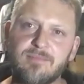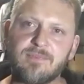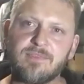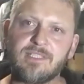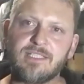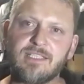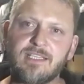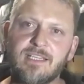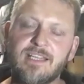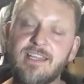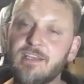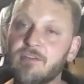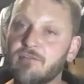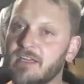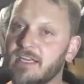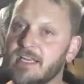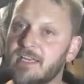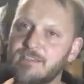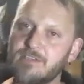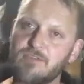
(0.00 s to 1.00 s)
and then you
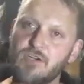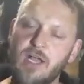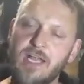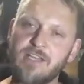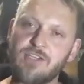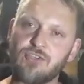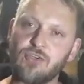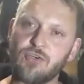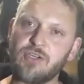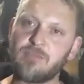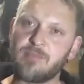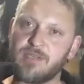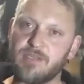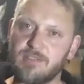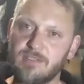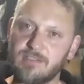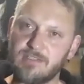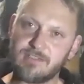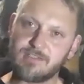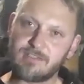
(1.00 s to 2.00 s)
realize you've got
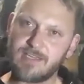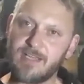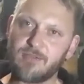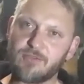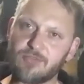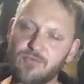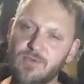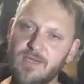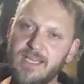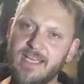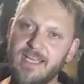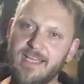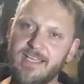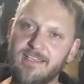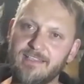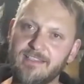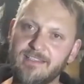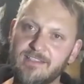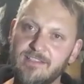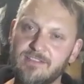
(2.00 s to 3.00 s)
enjoyment elsewhere
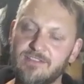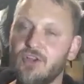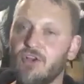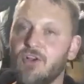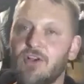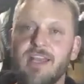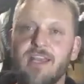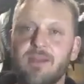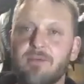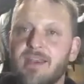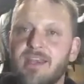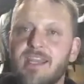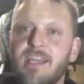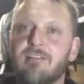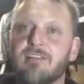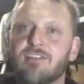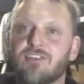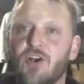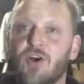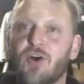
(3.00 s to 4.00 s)
that's not anywhere
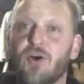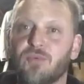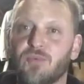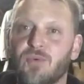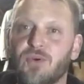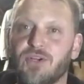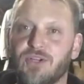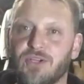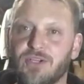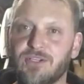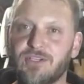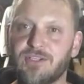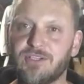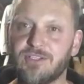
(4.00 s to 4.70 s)
near as hard work,